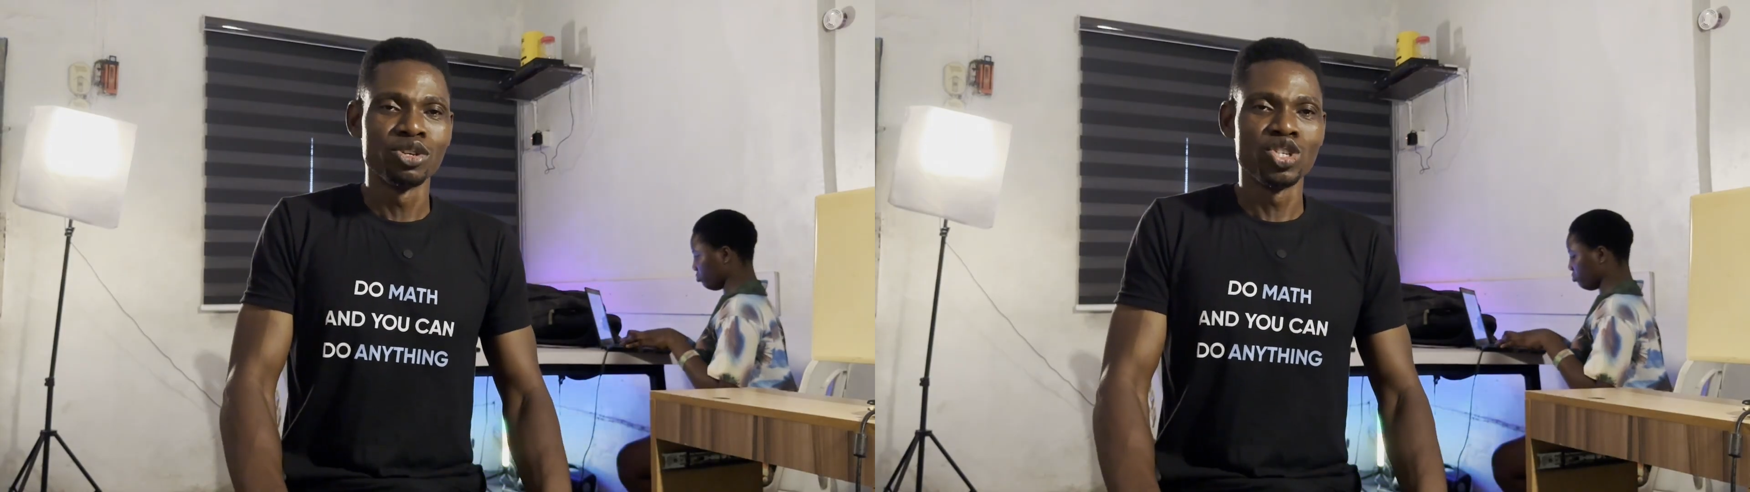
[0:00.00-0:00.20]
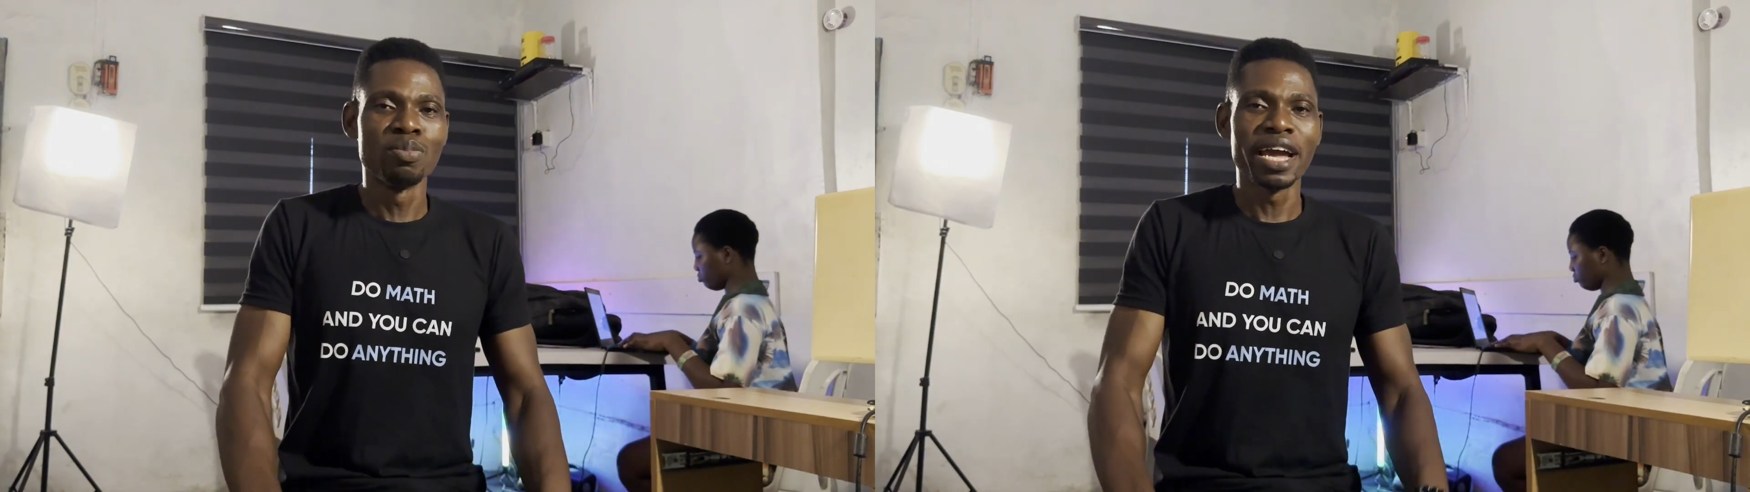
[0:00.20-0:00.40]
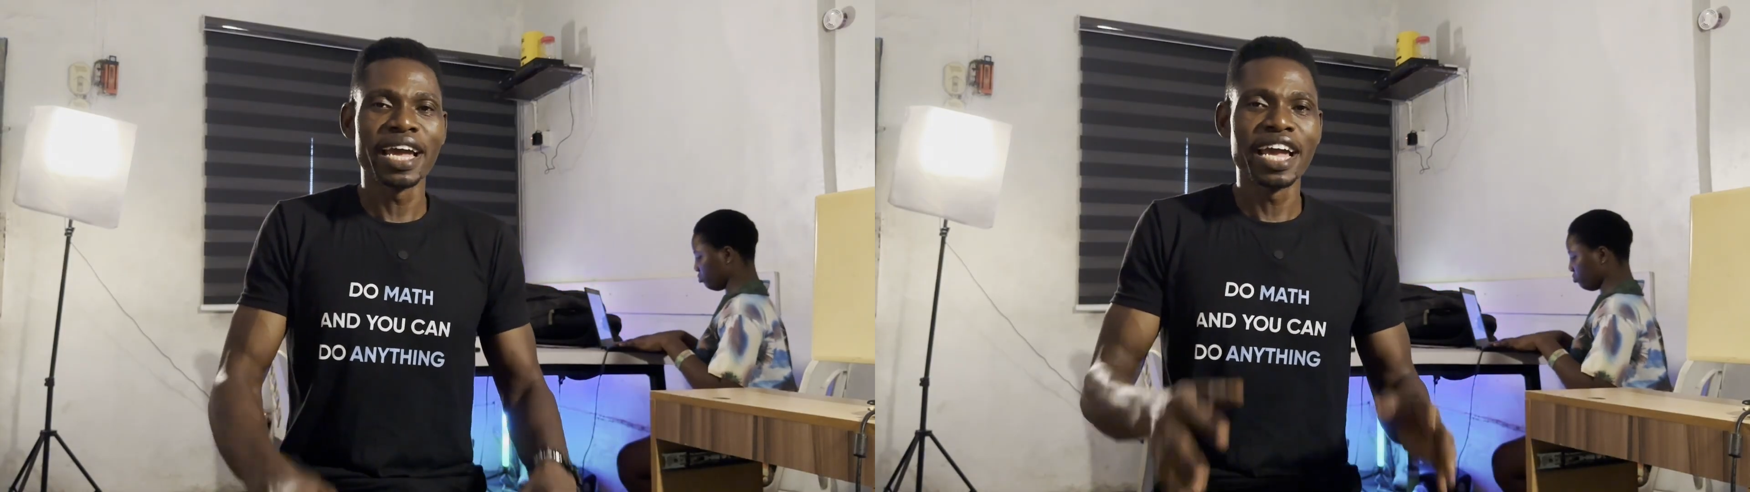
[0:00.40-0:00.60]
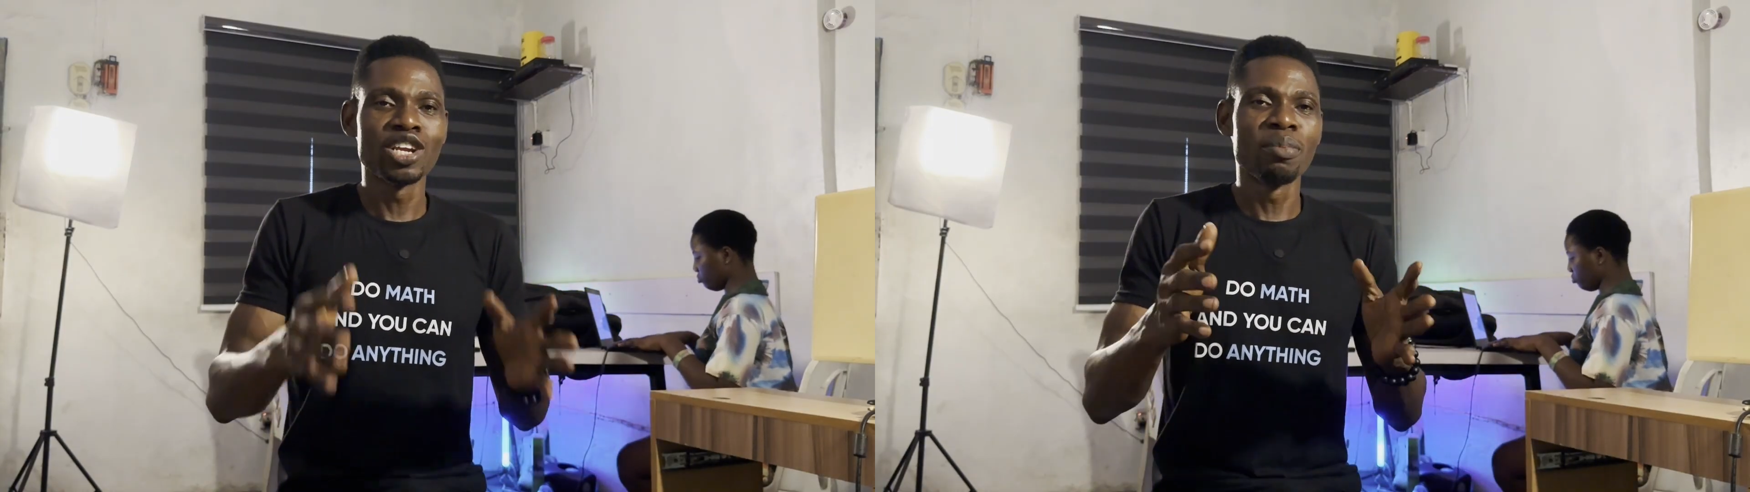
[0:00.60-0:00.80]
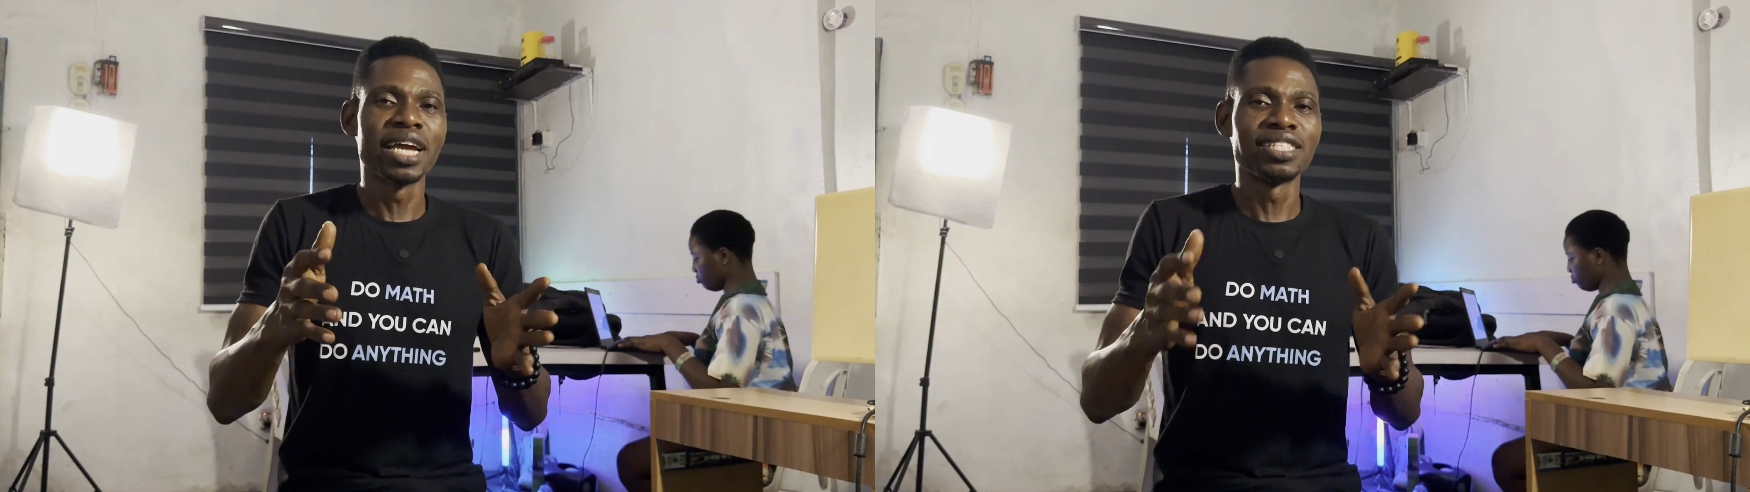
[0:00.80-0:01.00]
you might end
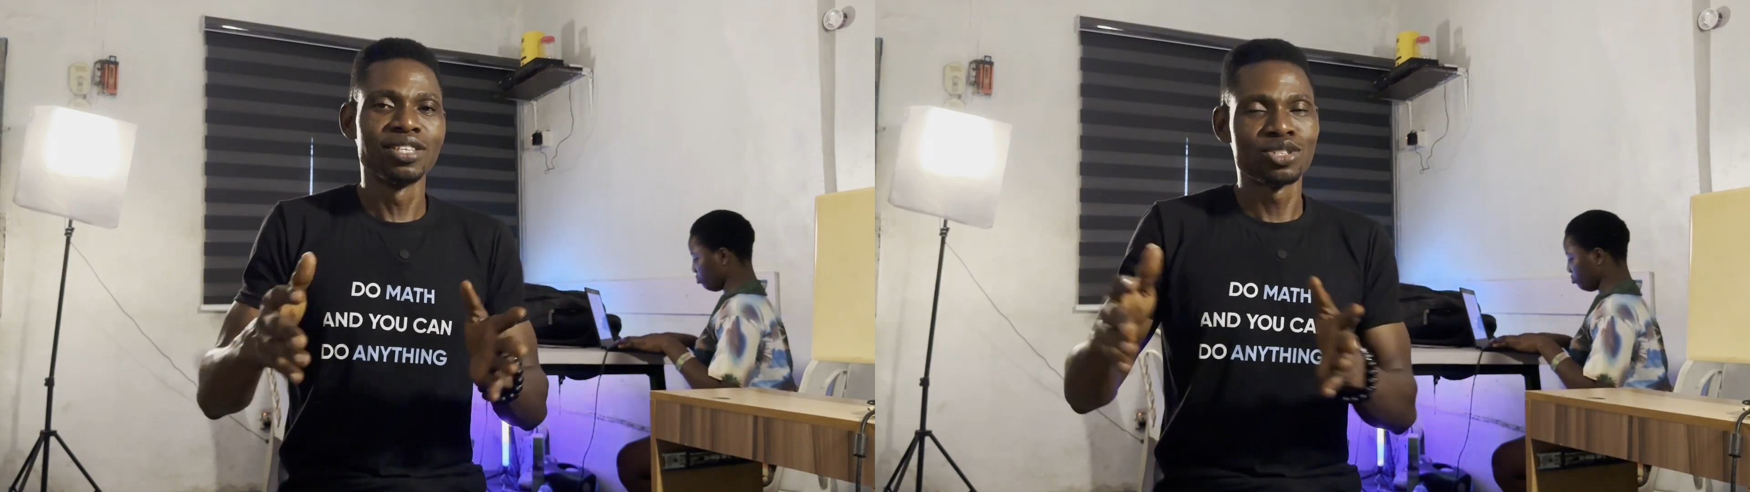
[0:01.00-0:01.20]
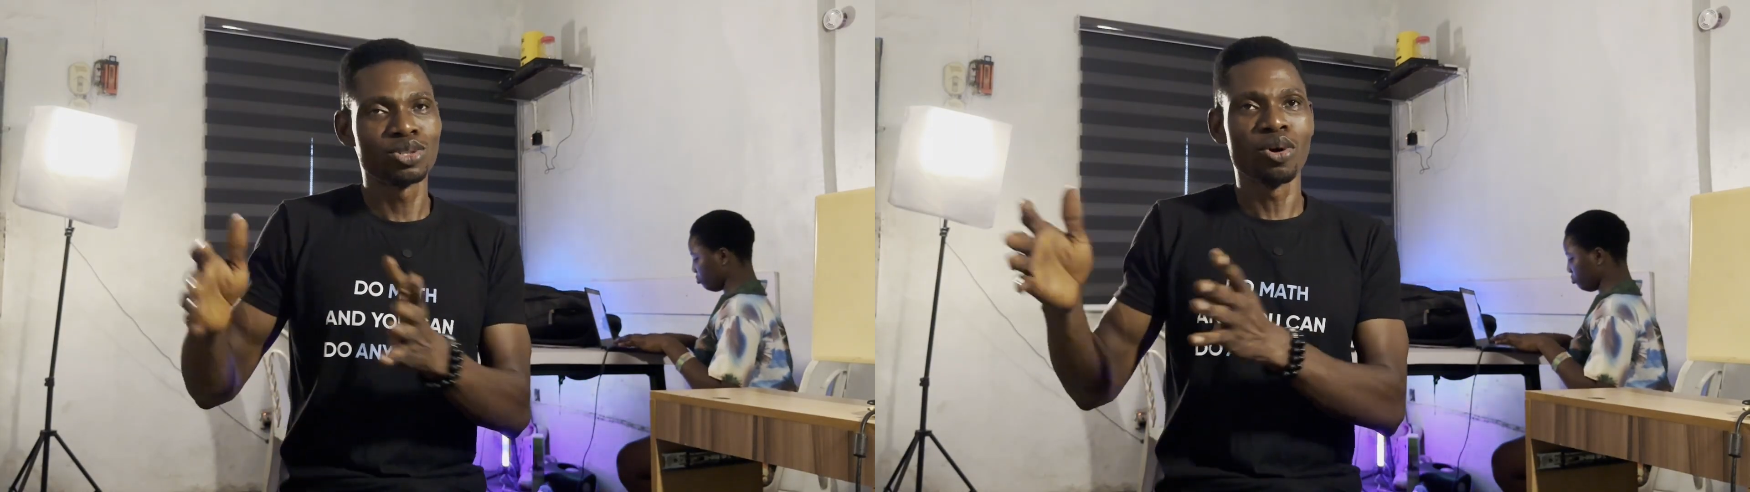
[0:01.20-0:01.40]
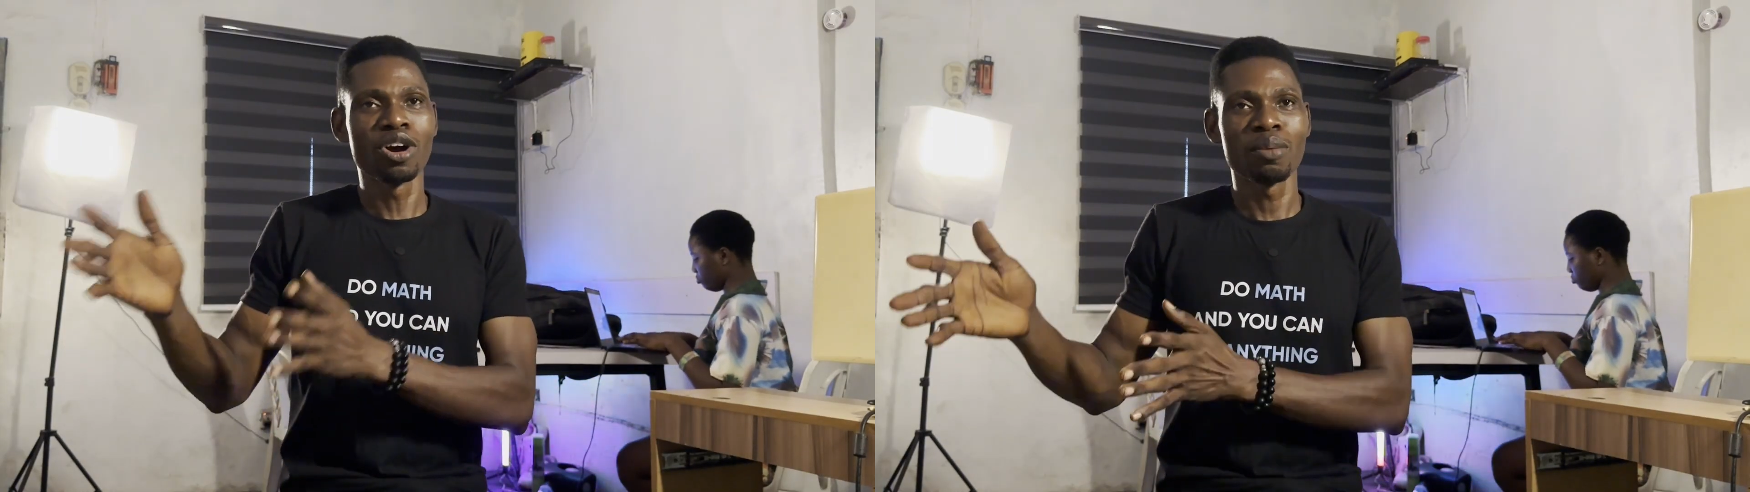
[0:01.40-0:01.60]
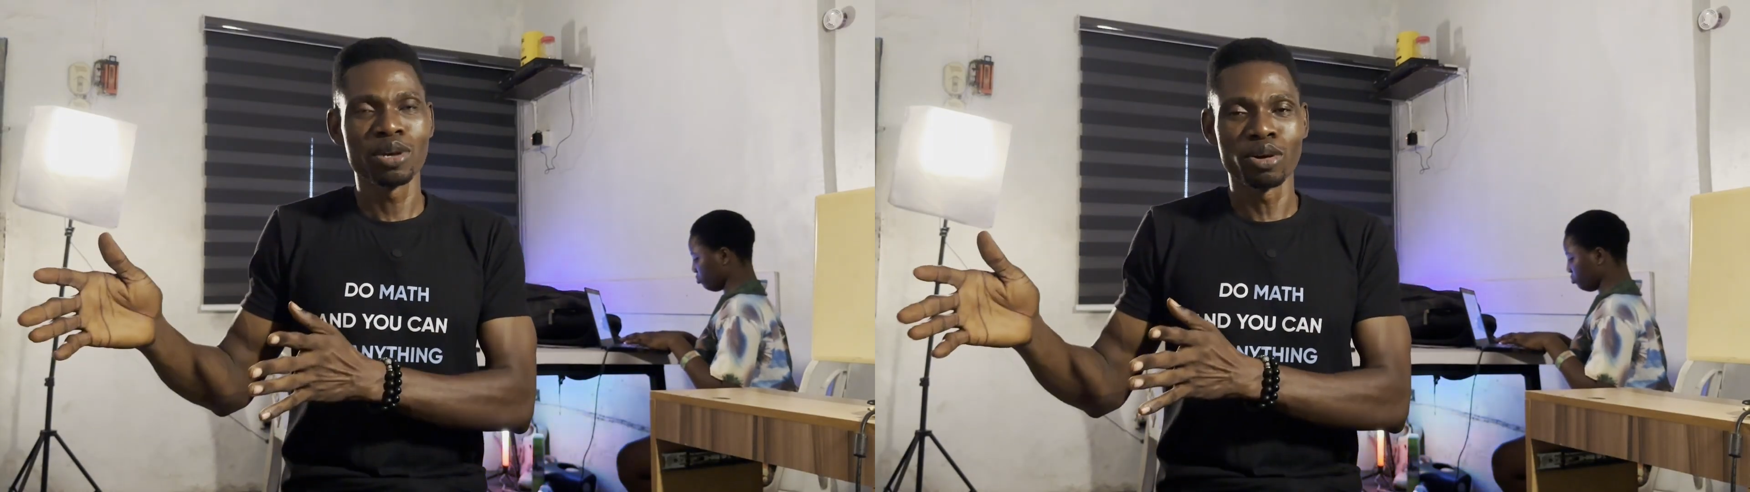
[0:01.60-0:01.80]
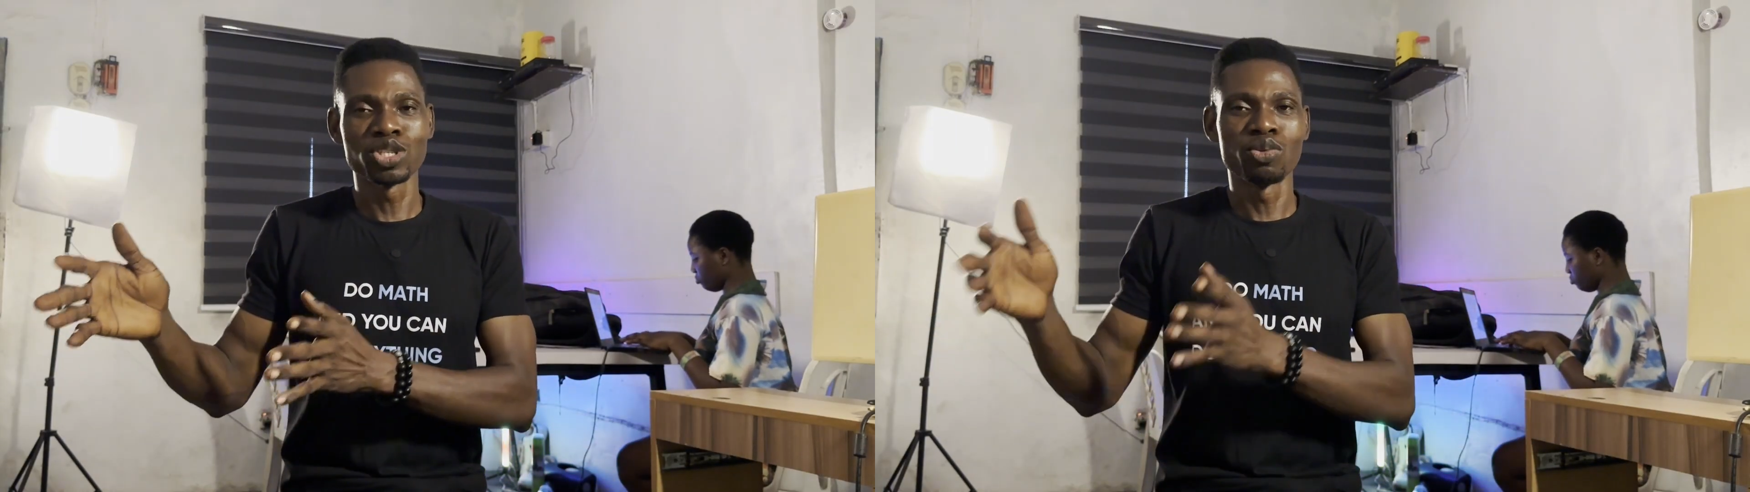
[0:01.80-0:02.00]
up getting stuck
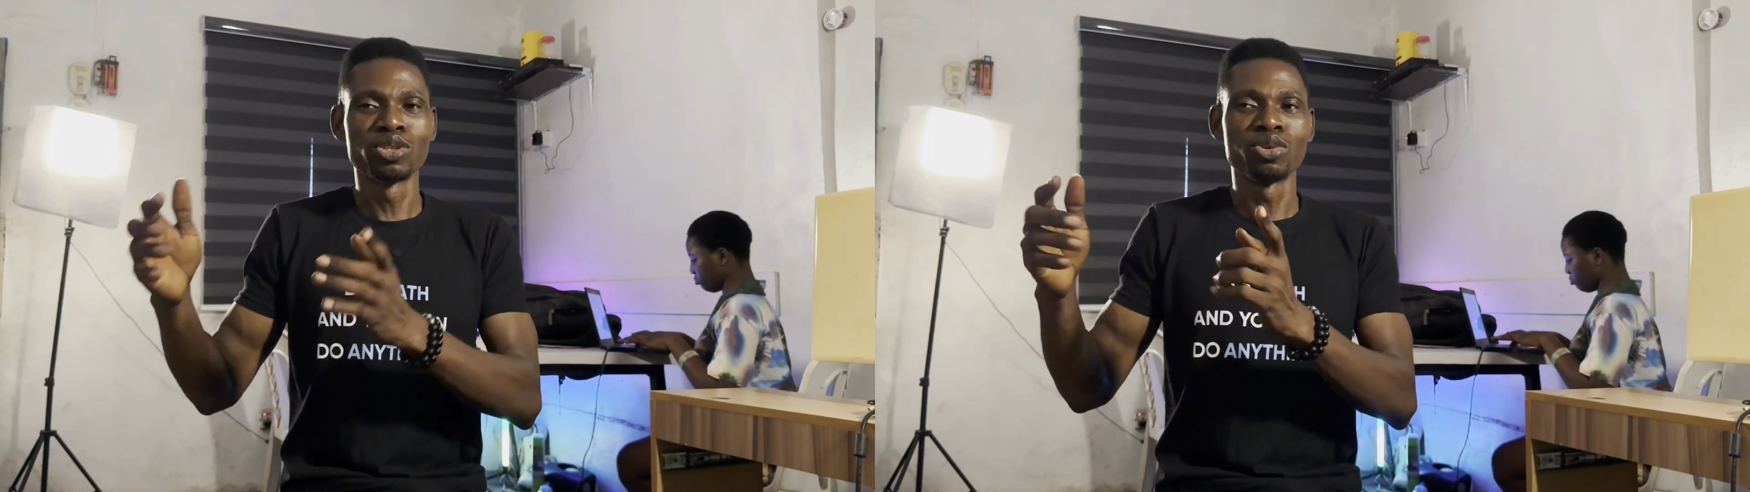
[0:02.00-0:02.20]
because you want